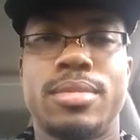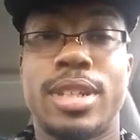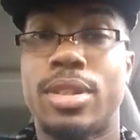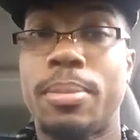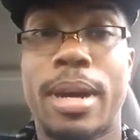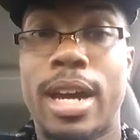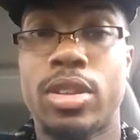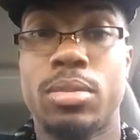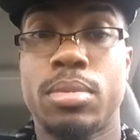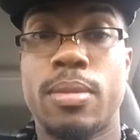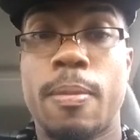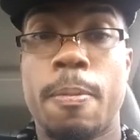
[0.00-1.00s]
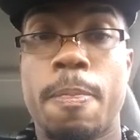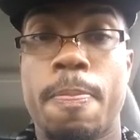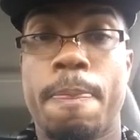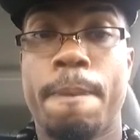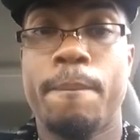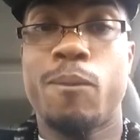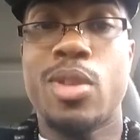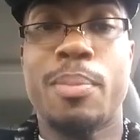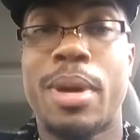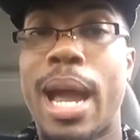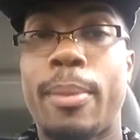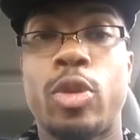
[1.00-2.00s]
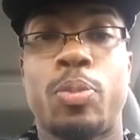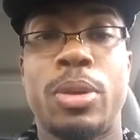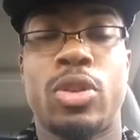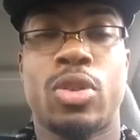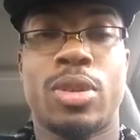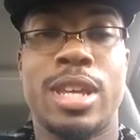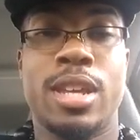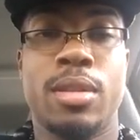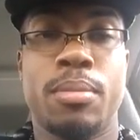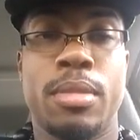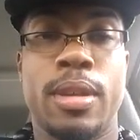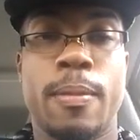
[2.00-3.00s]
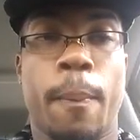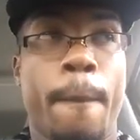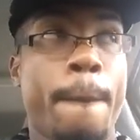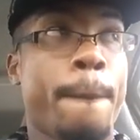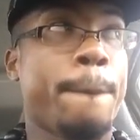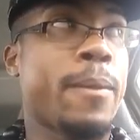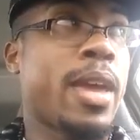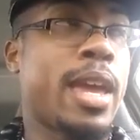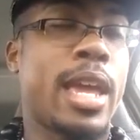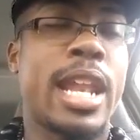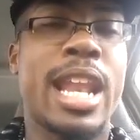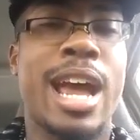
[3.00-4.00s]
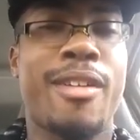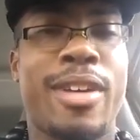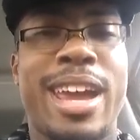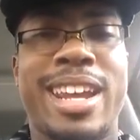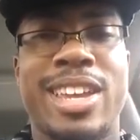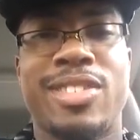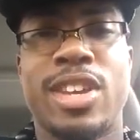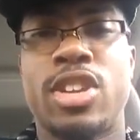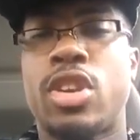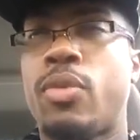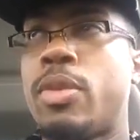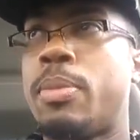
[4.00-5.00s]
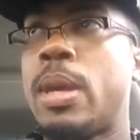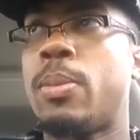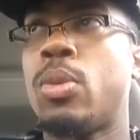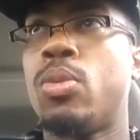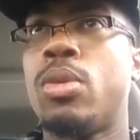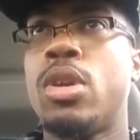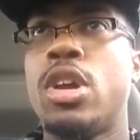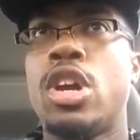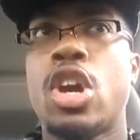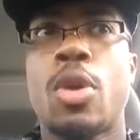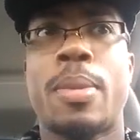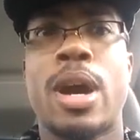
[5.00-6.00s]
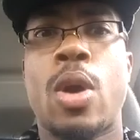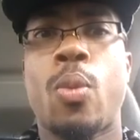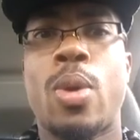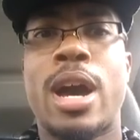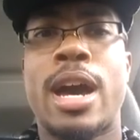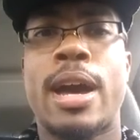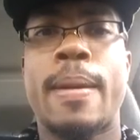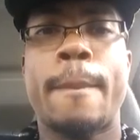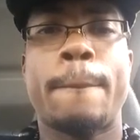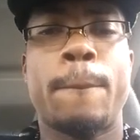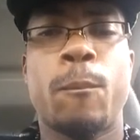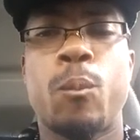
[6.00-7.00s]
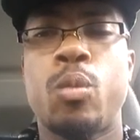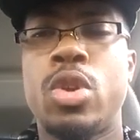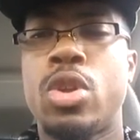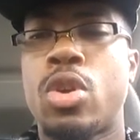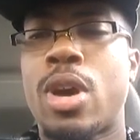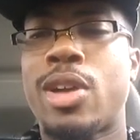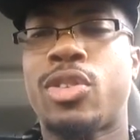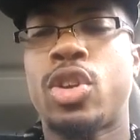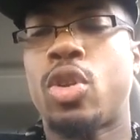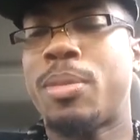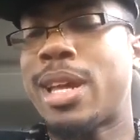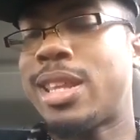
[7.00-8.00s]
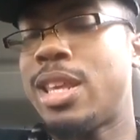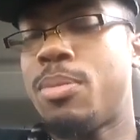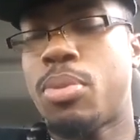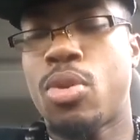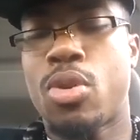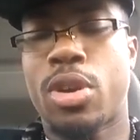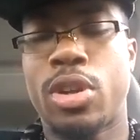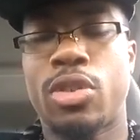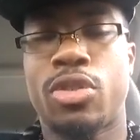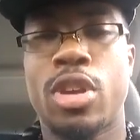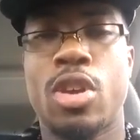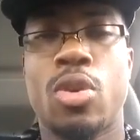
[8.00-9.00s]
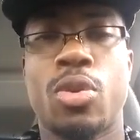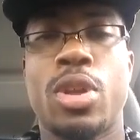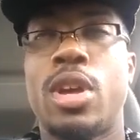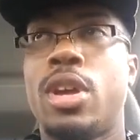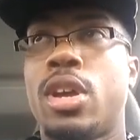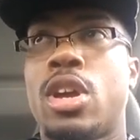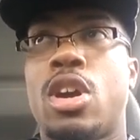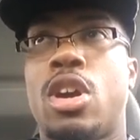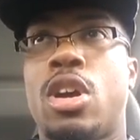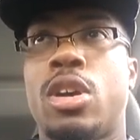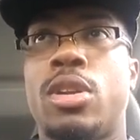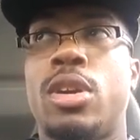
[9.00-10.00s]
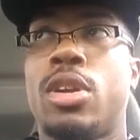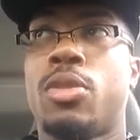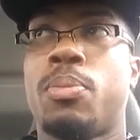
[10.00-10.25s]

That's impossible. The Bible speaks on eating meat. And I've had contention with people about why, I'll tell them not to eat pork and they say, oh, God